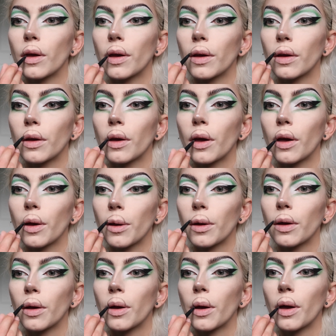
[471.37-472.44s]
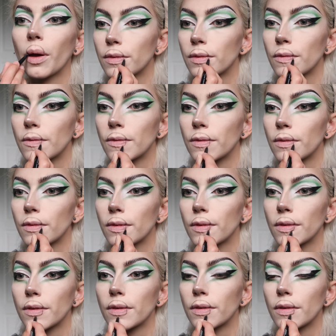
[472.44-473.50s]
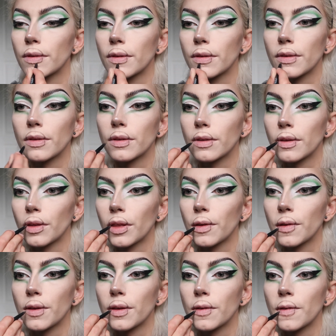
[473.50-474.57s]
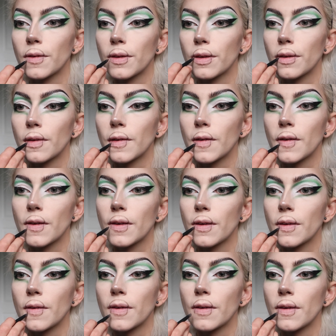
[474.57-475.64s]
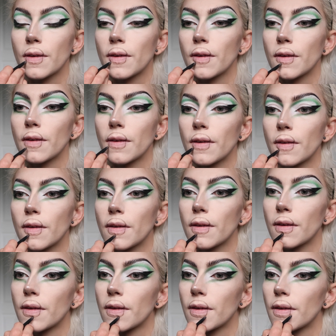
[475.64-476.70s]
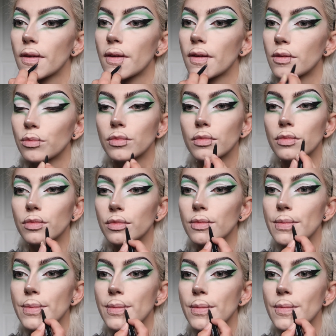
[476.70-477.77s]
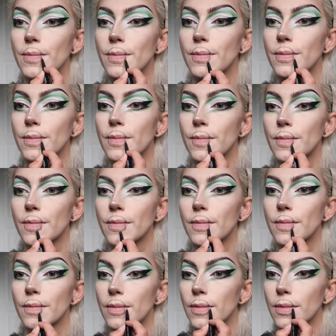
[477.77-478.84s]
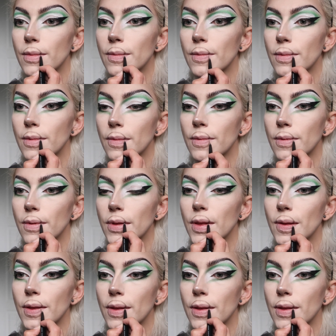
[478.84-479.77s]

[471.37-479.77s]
starting from the corners, not all the way to the side, but close to the sides, and we're going to draw two kind of circular